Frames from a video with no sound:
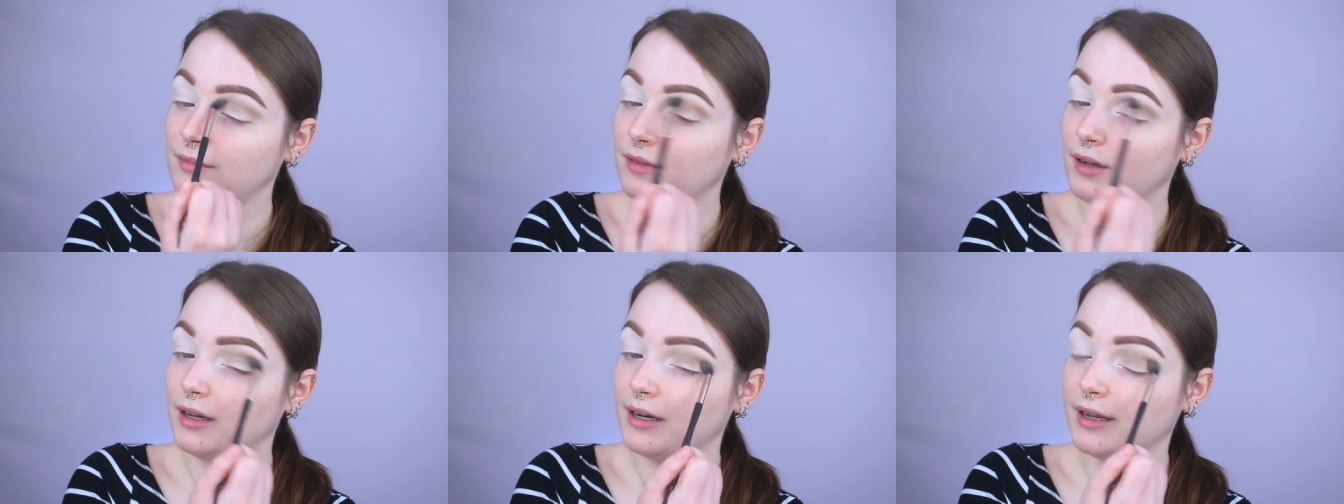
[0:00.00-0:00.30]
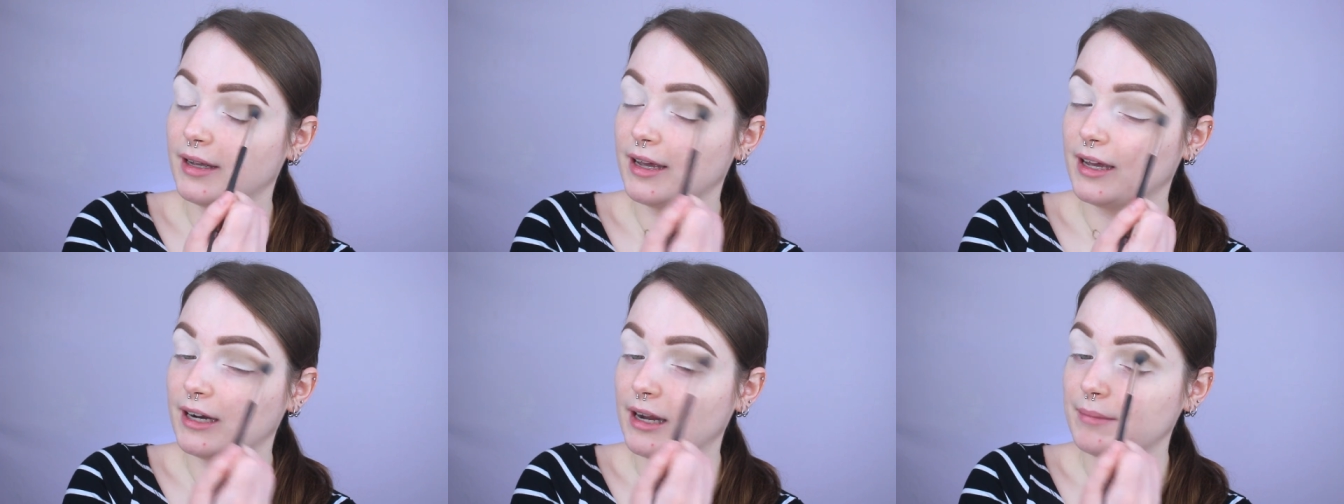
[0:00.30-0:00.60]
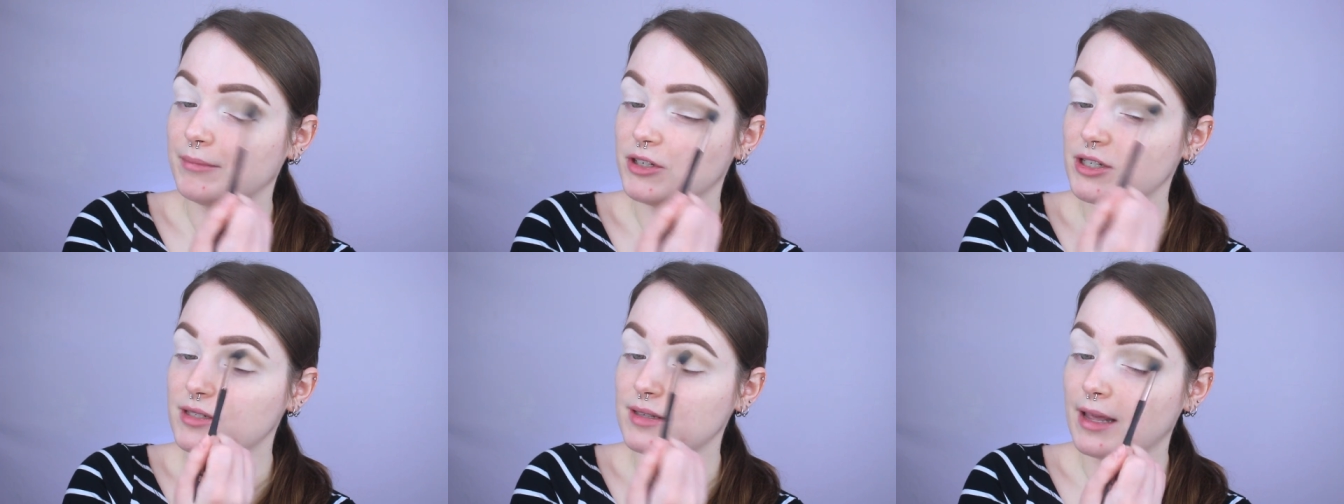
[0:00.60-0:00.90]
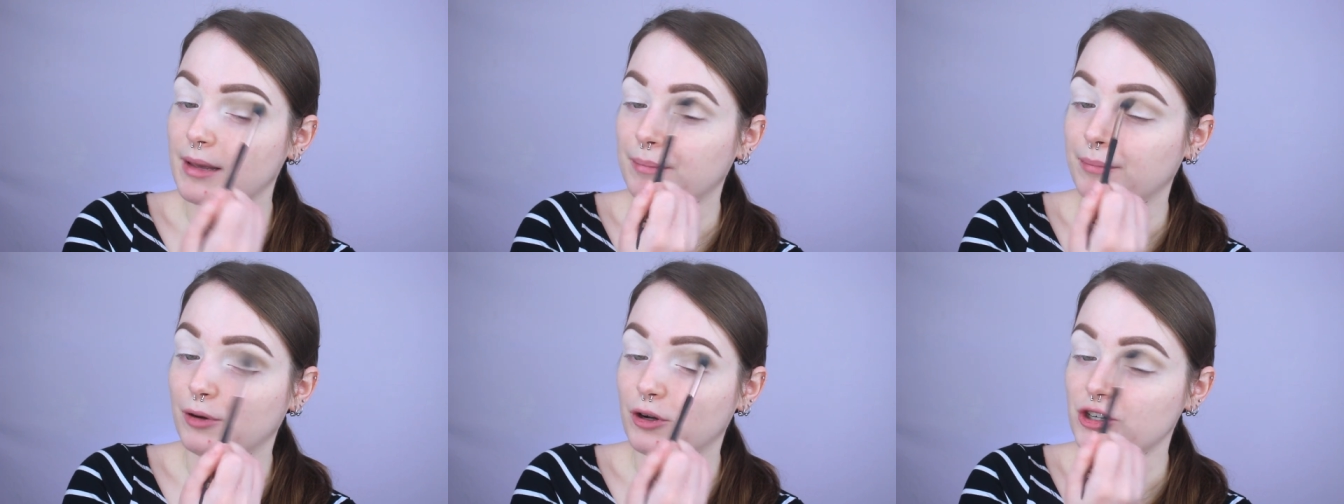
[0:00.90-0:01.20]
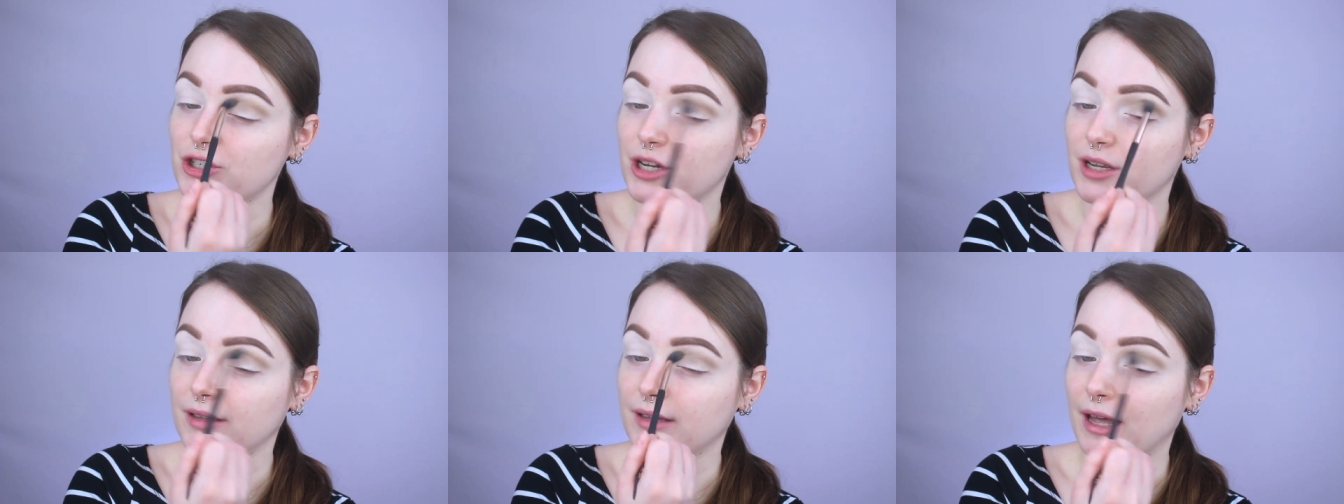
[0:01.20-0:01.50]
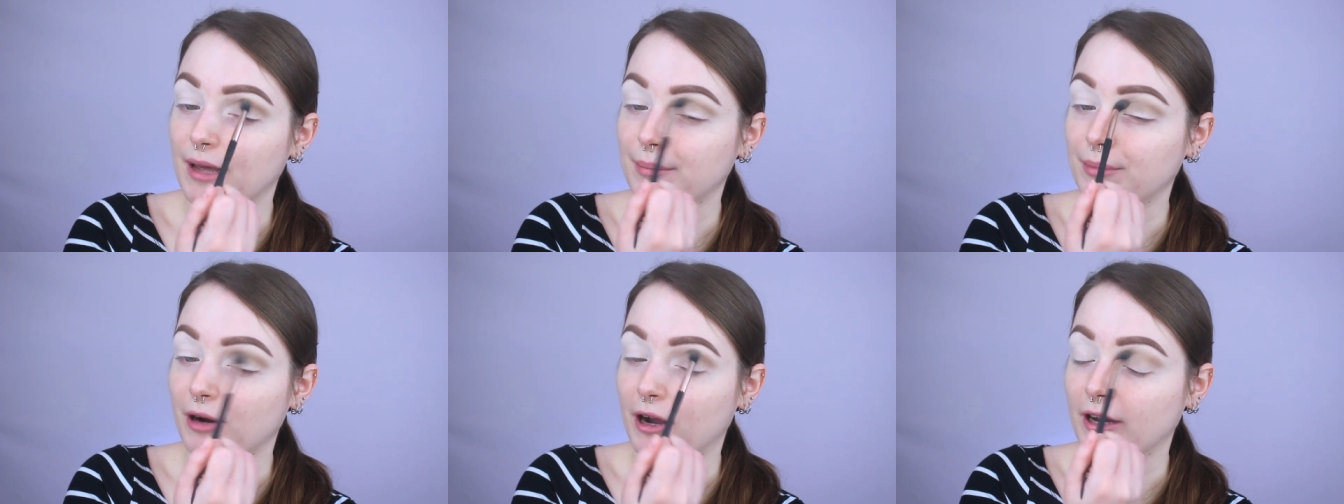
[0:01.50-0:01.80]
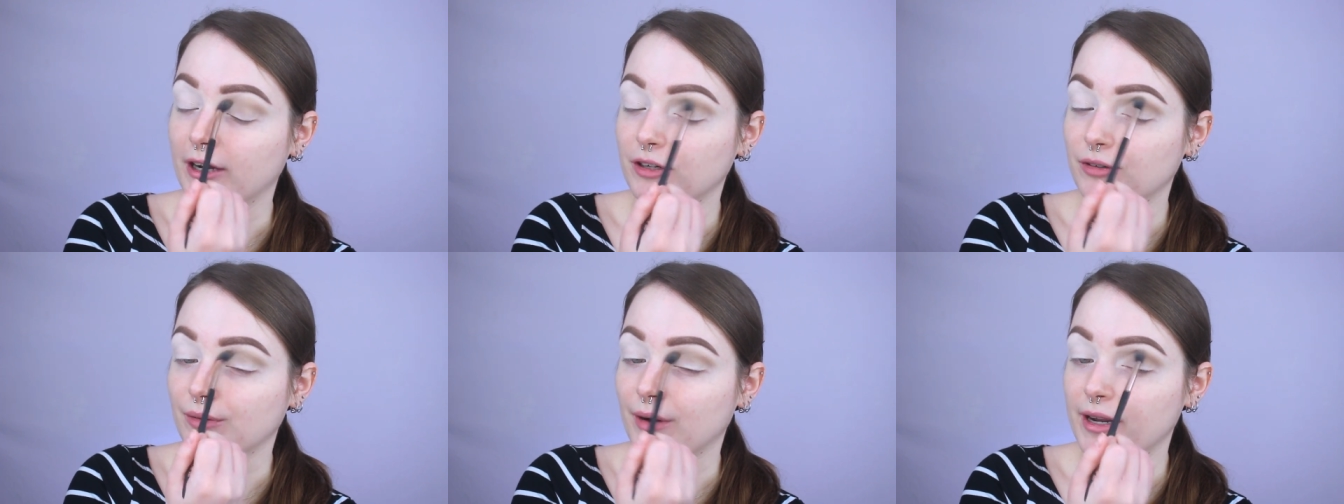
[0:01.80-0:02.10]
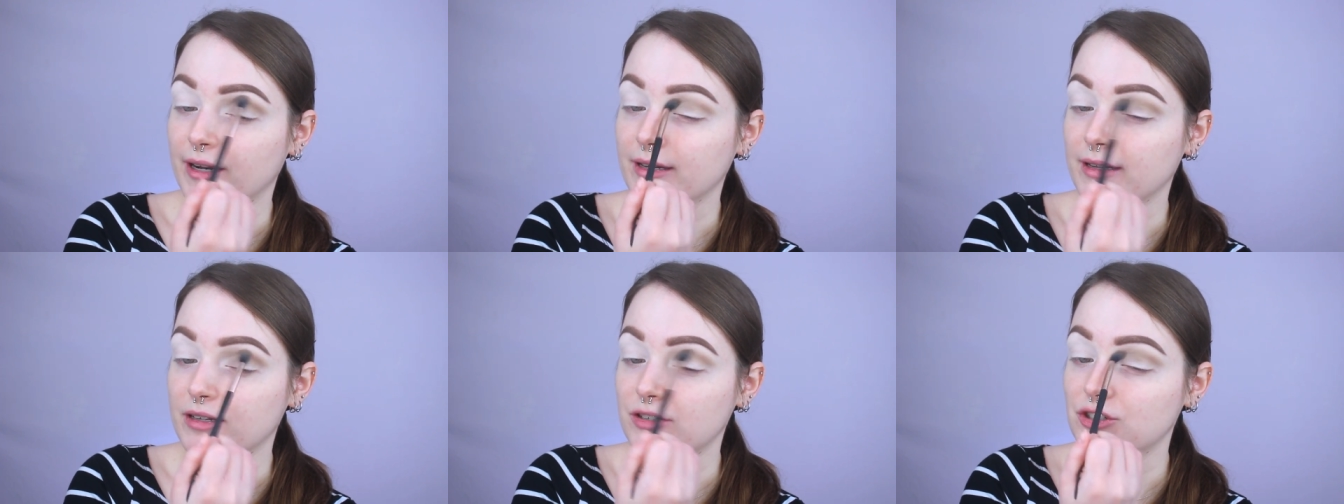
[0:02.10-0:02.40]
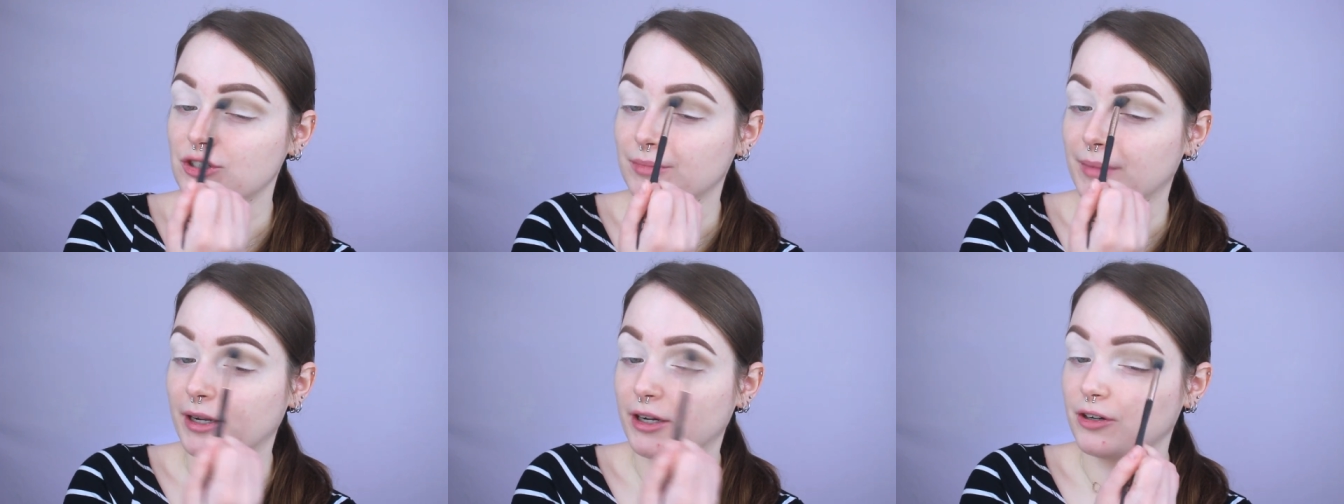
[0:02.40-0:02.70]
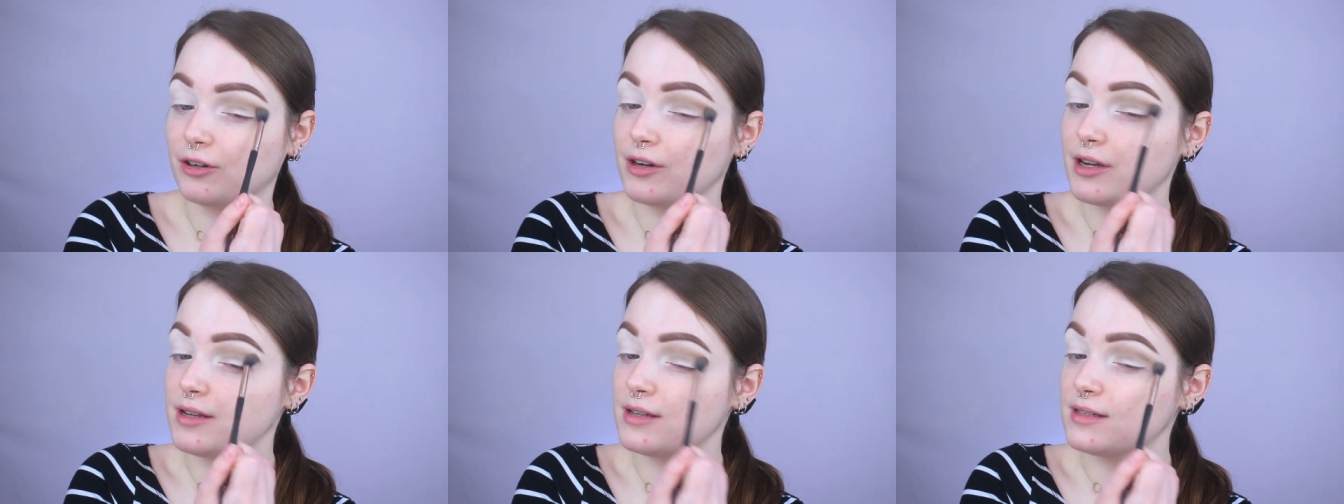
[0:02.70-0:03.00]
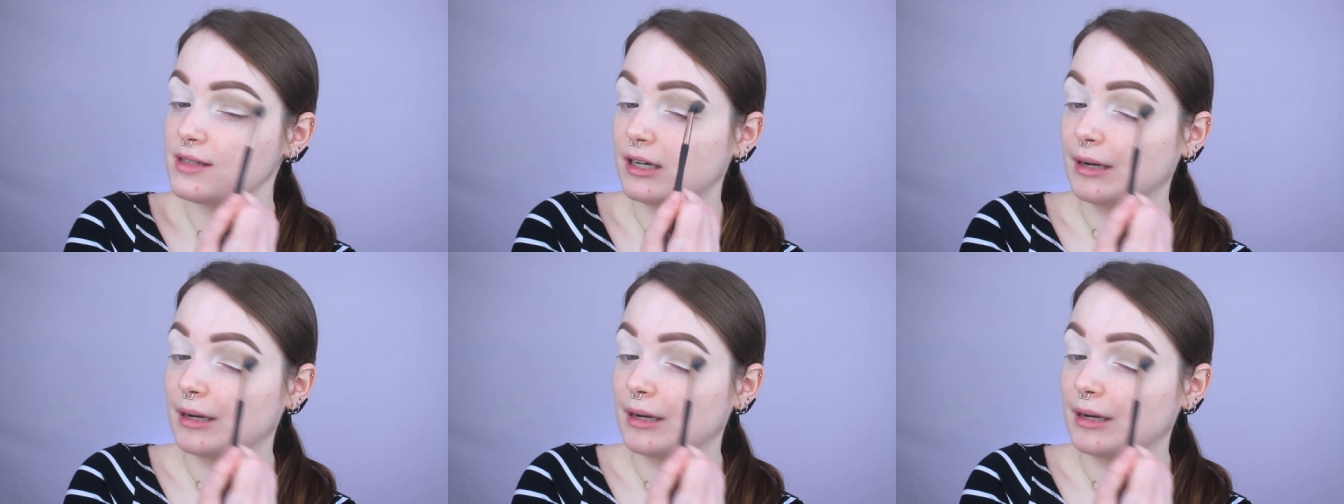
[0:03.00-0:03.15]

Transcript: And again, I'm just like pushing that product right into my crease,